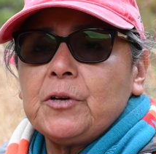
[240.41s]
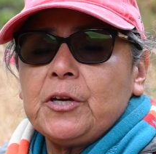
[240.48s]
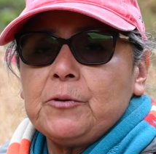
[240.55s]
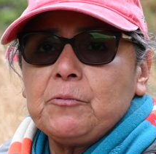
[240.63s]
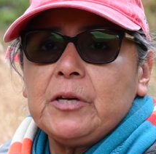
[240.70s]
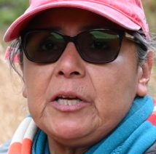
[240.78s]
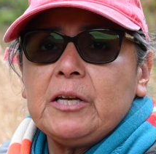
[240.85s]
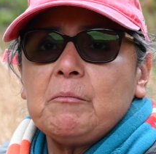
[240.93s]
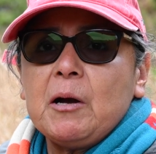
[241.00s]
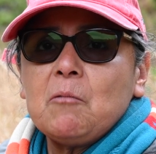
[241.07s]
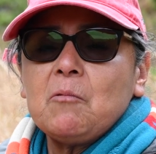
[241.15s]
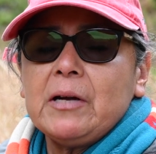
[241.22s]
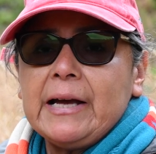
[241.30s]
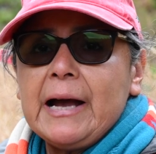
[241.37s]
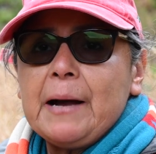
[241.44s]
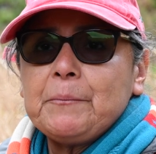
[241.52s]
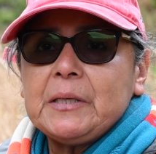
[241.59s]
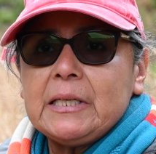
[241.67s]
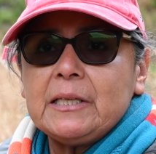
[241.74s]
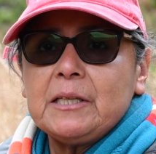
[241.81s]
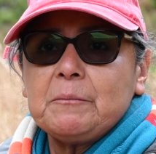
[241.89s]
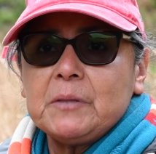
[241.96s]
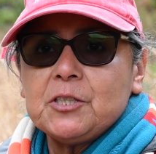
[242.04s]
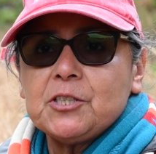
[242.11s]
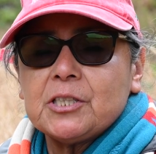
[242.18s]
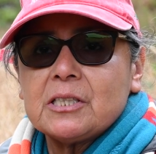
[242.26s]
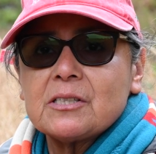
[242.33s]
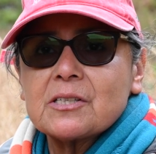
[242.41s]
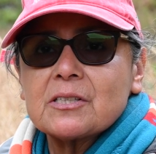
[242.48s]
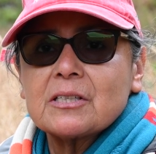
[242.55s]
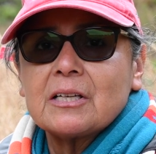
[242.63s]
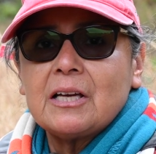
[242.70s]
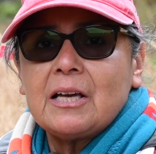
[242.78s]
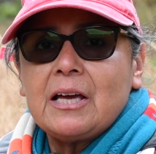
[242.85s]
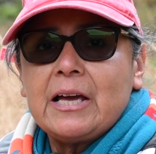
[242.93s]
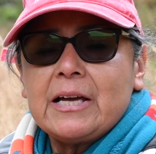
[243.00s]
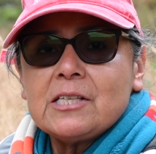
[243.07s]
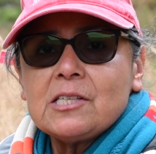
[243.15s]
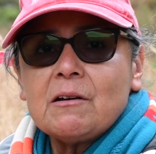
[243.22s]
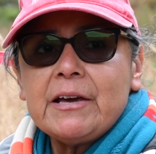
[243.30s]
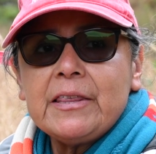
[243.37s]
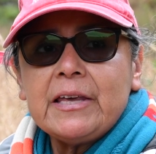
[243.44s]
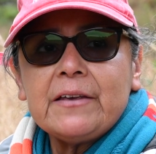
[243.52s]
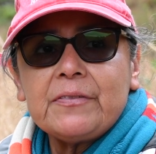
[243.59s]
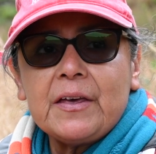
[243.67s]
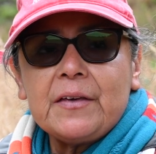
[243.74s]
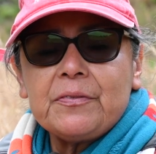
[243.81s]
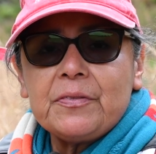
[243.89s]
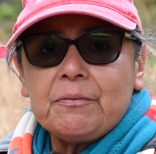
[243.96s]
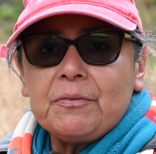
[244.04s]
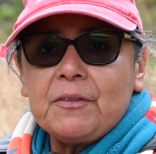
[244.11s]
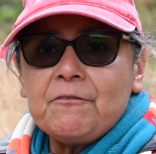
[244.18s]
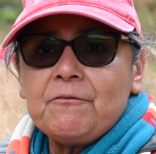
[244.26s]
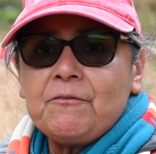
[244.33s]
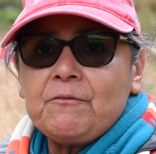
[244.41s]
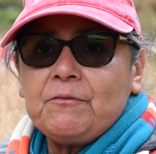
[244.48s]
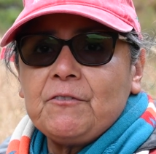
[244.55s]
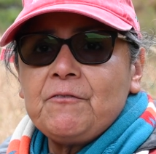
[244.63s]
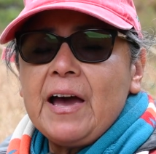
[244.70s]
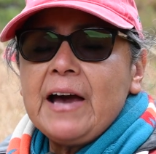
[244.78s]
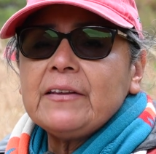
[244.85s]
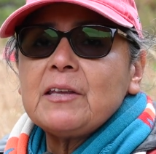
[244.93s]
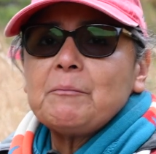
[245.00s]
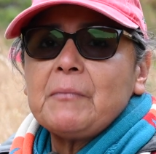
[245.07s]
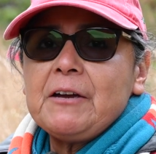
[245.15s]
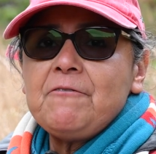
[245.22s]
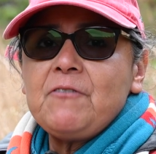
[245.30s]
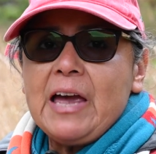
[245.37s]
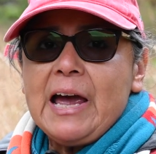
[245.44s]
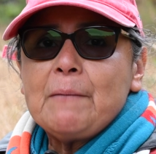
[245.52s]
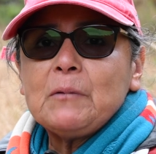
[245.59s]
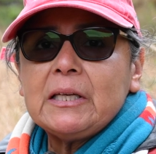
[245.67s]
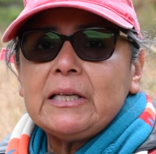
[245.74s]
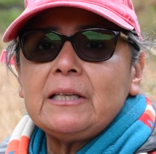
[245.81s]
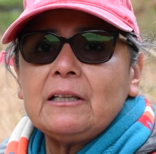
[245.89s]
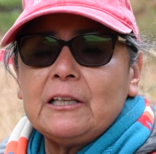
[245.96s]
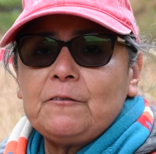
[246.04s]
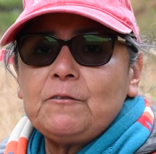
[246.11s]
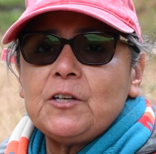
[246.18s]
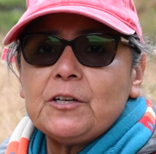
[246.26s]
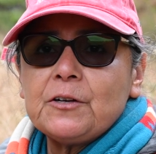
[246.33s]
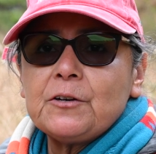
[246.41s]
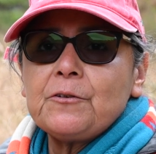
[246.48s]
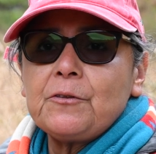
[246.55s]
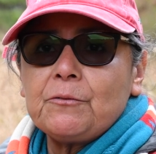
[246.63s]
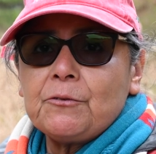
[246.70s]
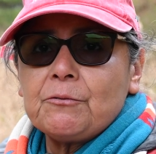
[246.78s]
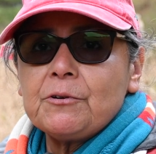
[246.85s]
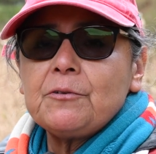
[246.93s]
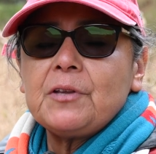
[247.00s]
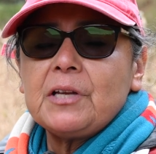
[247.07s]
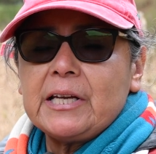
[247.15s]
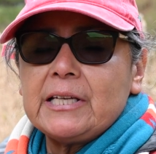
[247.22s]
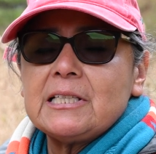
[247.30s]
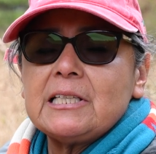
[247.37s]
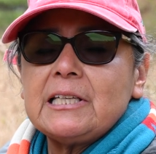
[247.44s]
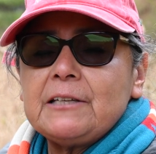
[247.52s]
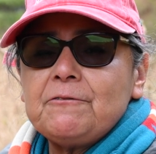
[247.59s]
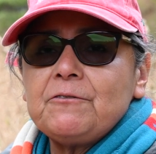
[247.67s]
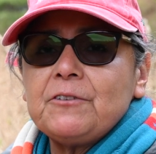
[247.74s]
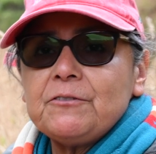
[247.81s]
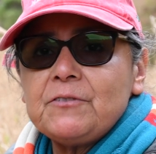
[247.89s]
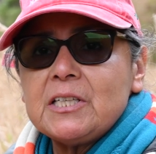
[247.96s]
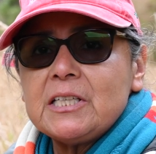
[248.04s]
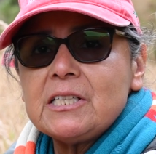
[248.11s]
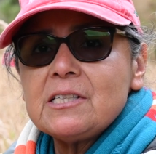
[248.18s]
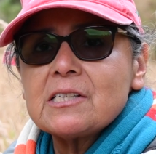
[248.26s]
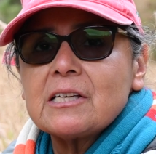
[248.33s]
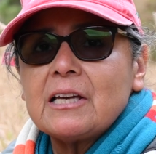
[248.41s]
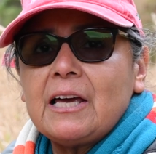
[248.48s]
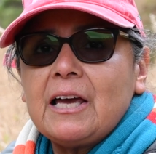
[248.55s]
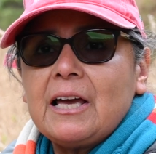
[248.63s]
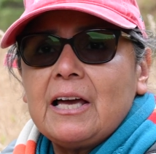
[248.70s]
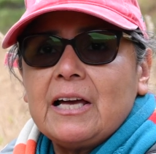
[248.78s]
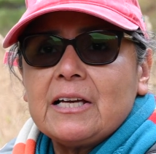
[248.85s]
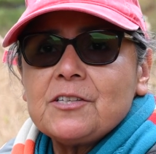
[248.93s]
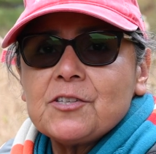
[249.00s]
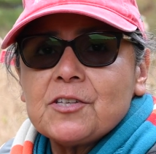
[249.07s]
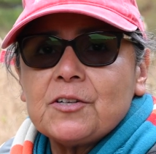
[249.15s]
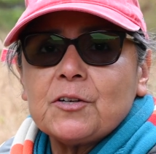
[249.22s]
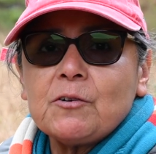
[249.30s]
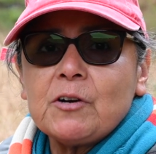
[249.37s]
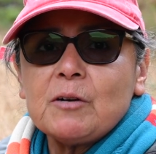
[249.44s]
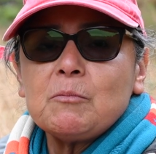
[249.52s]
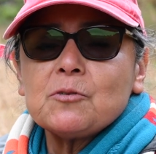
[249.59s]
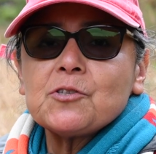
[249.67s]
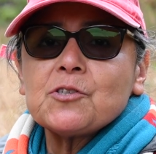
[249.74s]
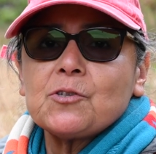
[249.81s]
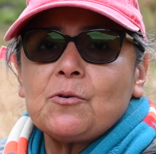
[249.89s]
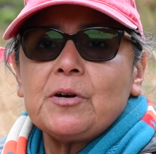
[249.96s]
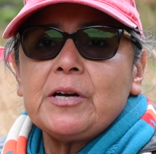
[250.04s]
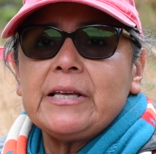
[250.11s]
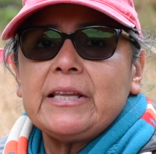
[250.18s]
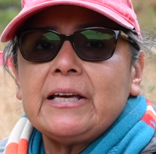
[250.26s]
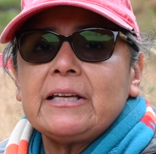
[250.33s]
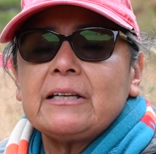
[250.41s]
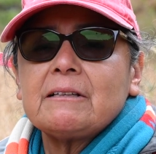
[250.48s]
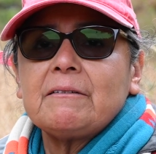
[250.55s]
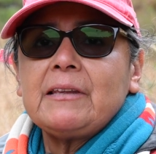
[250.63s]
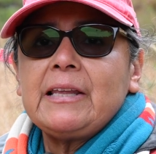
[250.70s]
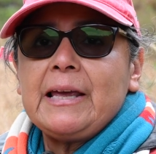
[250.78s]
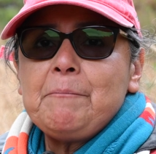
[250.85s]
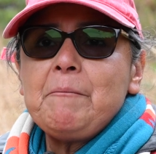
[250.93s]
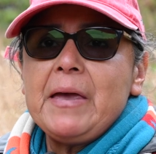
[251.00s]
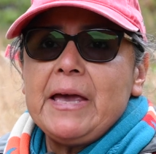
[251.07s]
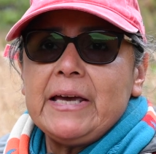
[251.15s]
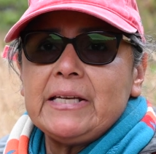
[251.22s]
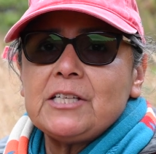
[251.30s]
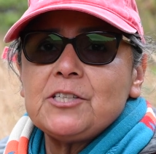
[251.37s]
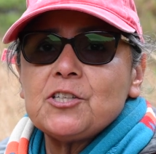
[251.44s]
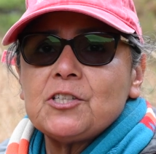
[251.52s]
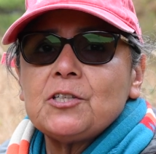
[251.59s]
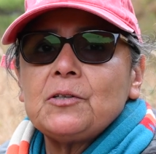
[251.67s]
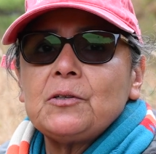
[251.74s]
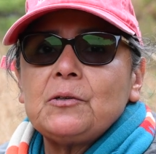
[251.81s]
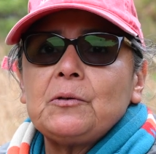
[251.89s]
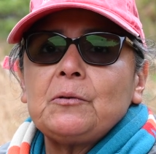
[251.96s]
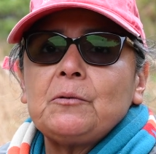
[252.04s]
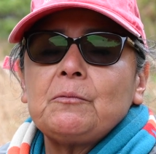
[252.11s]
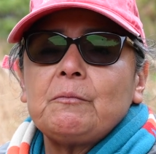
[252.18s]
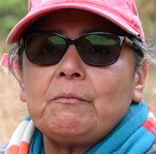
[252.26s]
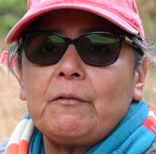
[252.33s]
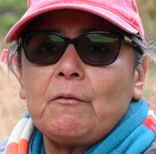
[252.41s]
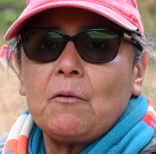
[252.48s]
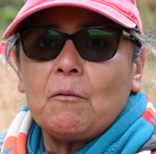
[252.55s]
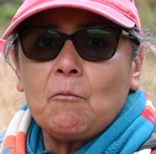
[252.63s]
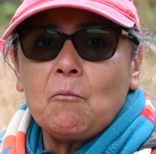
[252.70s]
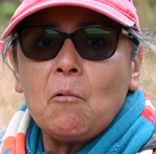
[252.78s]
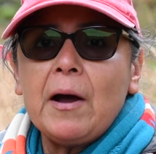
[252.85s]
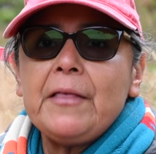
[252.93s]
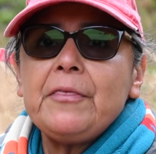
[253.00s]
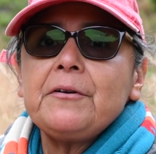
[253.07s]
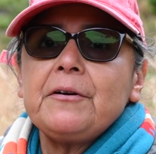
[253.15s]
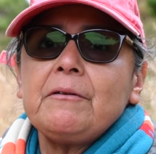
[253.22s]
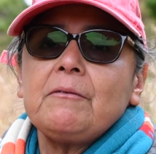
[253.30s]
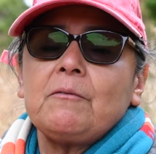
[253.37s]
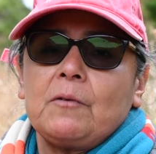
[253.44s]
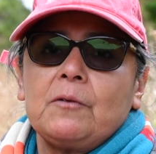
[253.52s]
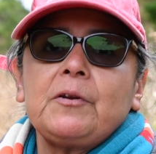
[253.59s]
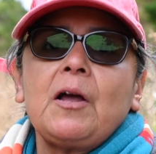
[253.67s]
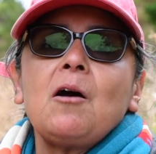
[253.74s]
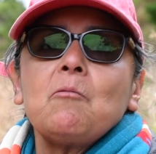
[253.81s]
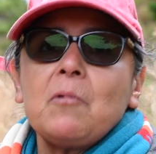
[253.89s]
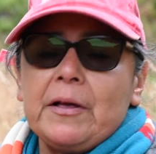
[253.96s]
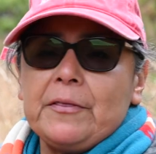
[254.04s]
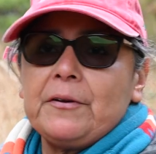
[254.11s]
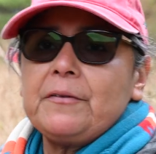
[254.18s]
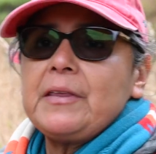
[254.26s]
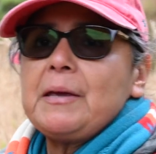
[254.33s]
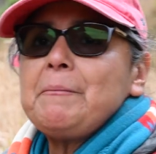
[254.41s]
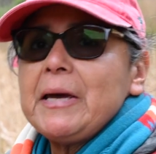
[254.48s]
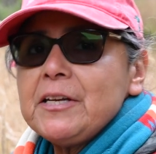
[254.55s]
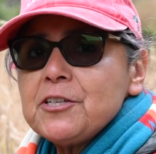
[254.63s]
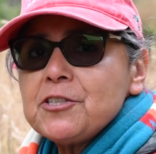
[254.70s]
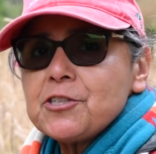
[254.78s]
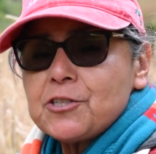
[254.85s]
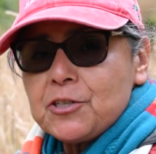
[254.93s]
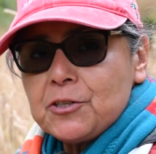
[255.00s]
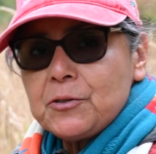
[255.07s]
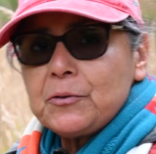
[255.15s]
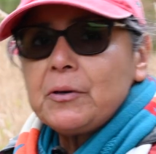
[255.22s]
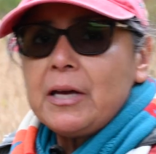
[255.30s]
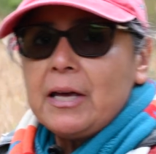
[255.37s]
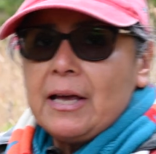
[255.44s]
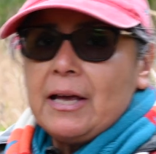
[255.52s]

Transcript: you can read about what happened in the missions. And so I think that the fact that my family lived here through the 1950s is an incredible story, that they managed to they managed to